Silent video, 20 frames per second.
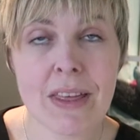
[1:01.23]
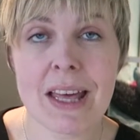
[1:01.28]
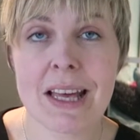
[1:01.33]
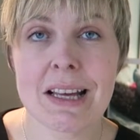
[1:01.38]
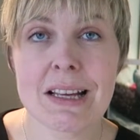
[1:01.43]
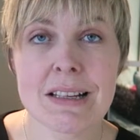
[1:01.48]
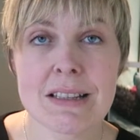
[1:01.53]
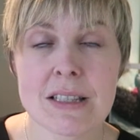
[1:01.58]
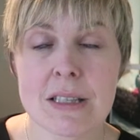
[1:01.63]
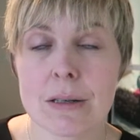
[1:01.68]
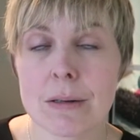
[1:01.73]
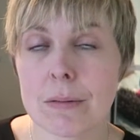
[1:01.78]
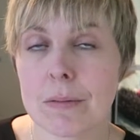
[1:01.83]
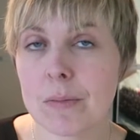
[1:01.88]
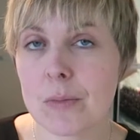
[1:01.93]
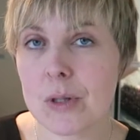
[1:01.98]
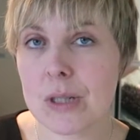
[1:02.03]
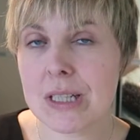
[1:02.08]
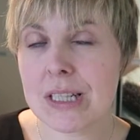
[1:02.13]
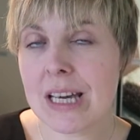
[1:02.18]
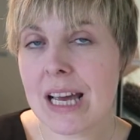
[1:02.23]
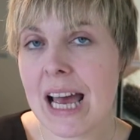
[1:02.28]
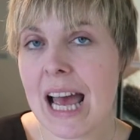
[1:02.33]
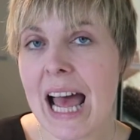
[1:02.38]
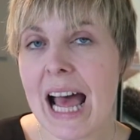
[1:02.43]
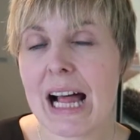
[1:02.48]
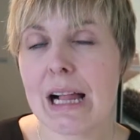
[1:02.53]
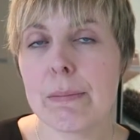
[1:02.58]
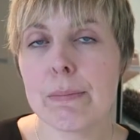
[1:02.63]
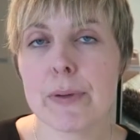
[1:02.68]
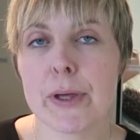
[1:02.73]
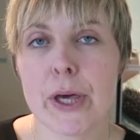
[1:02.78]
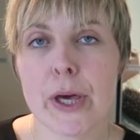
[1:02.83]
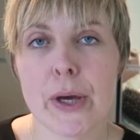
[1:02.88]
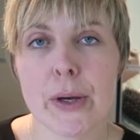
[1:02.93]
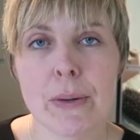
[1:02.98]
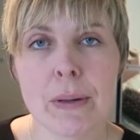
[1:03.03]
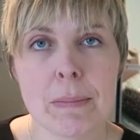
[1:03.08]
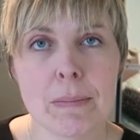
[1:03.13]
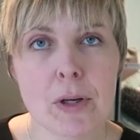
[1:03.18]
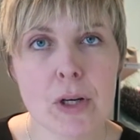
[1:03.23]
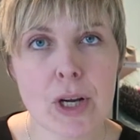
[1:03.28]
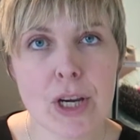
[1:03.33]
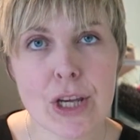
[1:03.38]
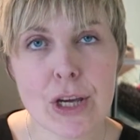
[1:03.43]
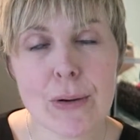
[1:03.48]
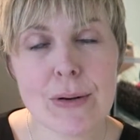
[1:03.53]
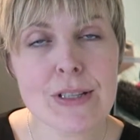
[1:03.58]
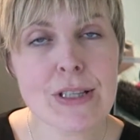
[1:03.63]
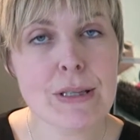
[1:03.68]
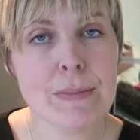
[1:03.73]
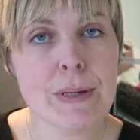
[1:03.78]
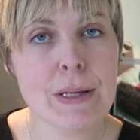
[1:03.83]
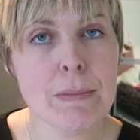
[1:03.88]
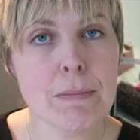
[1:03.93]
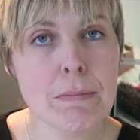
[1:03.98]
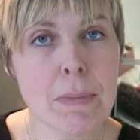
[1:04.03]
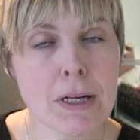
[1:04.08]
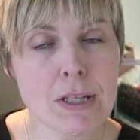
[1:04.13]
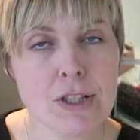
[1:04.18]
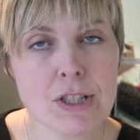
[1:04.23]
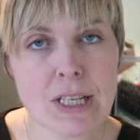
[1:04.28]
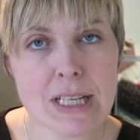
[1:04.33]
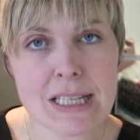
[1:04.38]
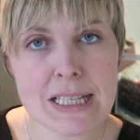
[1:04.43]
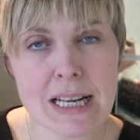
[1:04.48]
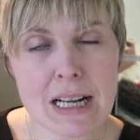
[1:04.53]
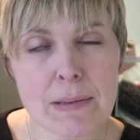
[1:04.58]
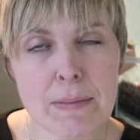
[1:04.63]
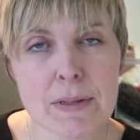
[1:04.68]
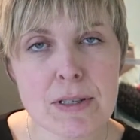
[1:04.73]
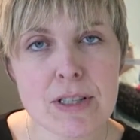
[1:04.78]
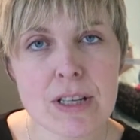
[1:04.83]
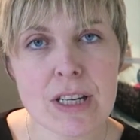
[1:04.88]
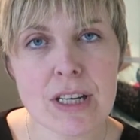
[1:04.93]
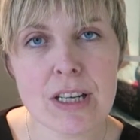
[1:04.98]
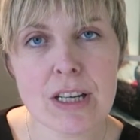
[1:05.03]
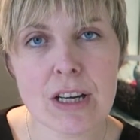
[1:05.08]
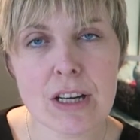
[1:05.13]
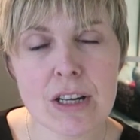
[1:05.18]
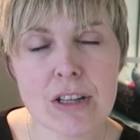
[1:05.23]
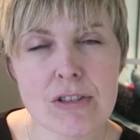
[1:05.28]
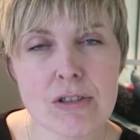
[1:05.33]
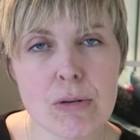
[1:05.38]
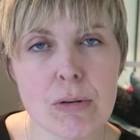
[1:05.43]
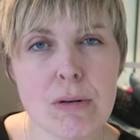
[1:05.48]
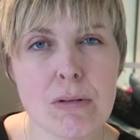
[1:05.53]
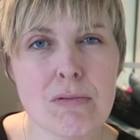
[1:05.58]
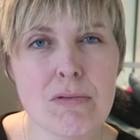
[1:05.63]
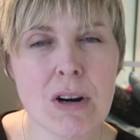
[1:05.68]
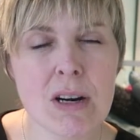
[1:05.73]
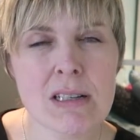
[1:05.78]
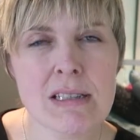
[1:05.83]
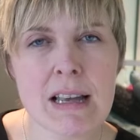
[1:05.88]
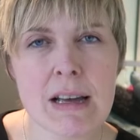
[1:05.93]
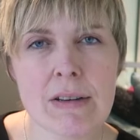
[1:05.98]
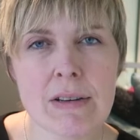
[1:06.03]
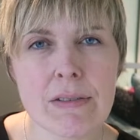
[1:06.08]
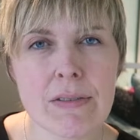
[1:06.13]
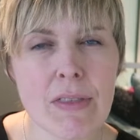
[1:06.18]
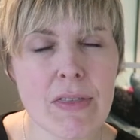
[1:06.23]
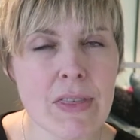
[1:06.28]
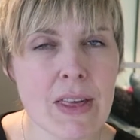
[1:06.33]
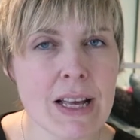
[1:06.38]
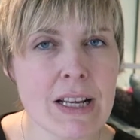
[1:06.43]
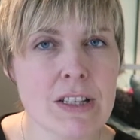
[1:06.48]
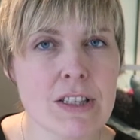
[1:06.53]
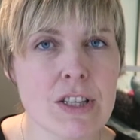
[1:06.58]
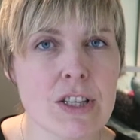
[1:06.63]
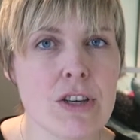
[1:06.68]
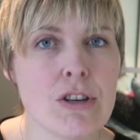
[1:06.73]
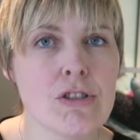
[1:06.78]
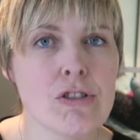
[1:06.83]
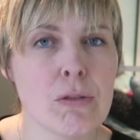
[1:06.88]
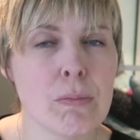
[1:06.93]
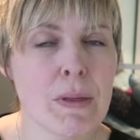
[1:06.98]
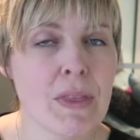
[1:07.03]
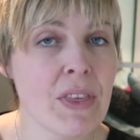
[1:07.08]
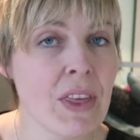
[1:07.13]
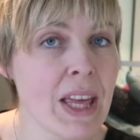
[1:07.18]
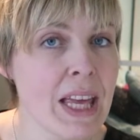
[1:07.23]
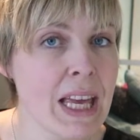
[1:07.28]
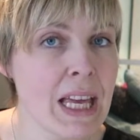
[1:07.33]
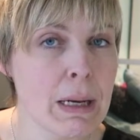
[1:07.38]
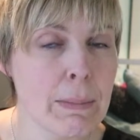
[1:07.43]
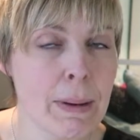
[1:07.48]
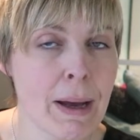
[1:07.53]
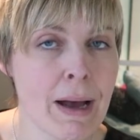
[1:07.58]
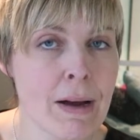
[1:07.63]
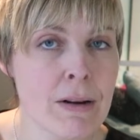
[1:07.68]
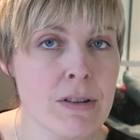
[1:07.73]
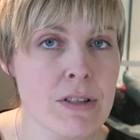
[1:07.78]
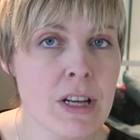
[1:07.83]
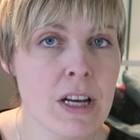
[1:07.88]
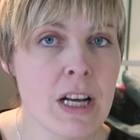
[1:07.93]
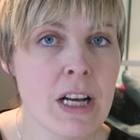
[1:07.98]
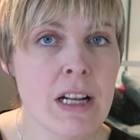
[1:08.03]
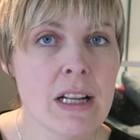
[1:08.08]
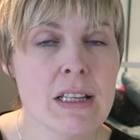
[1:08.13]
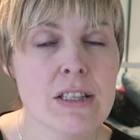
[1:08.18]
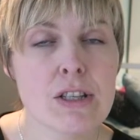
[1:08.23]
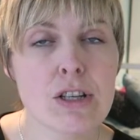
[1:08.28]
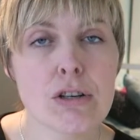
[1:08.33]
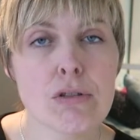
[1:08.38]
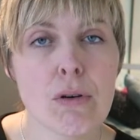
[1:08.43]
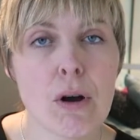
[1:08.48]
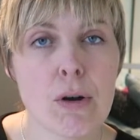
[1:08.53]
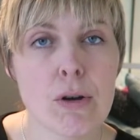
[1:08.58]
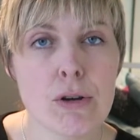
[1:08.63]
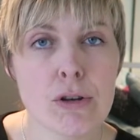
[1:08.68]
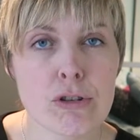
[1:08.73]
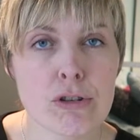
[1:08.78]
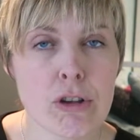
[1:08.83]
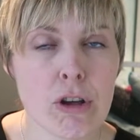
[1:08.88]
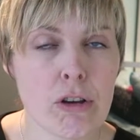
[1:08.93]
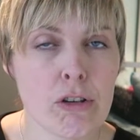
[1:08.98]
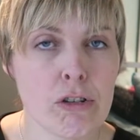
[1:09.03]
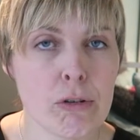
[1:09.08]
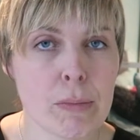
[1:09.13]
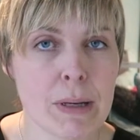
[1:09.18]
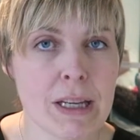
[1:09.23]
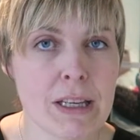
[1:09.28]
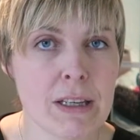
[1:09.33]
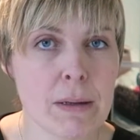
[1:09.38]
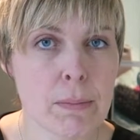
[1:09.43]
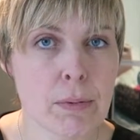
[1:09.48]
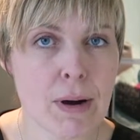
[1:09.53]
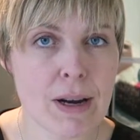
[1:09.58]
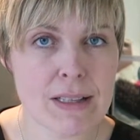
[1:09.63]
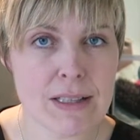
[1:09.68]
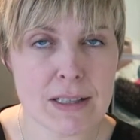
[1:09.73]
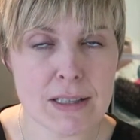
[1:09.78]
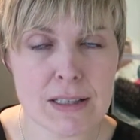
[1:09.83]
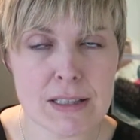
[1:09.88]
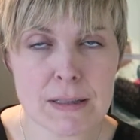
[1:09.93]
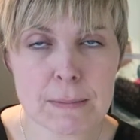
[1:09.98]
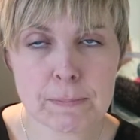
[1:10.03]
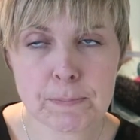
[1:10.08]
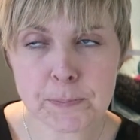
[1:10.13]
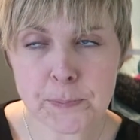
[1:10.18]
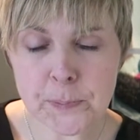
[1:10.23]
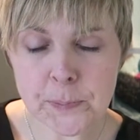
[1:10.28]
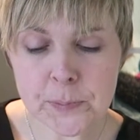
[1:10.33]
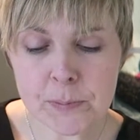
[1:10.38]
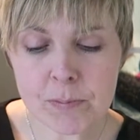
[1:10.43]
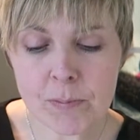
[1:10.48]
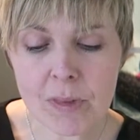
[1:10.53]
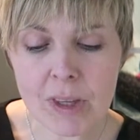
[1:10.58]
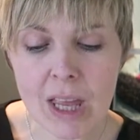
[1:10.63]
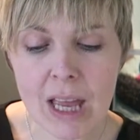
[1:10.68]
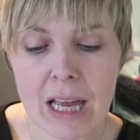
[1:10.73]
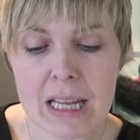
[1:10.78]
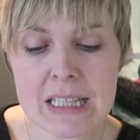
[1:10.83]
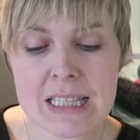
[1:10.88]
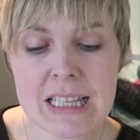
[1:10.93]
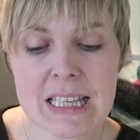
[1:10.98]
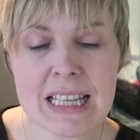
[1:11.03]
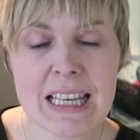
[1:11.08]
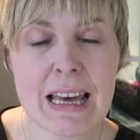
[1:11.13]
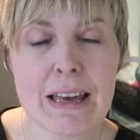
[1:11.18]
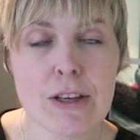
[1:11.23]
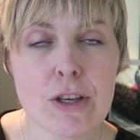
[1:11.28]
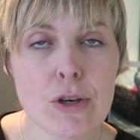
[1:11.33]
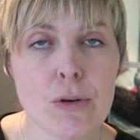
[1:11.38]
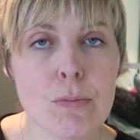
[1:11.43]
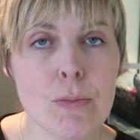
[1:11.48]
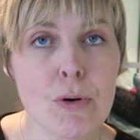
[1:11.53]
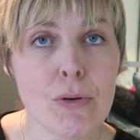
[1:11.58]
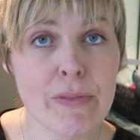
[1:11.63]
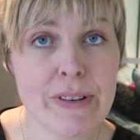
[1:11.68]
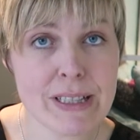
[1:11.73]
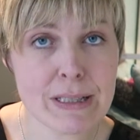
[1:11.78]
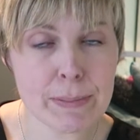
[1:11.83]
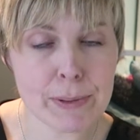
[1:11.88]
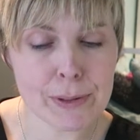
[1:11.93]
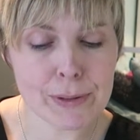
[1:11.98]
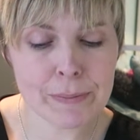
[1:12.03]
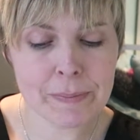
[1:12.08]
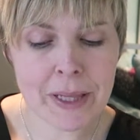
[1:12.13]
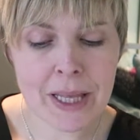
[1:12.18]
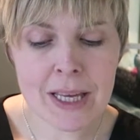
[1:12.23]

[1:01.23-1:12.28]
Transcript: things that would help you. I'm not going to go into them in much detail, but I'm just going to do a rundown of the things that you should be thinking about to grow your social media presence and to get you more visible.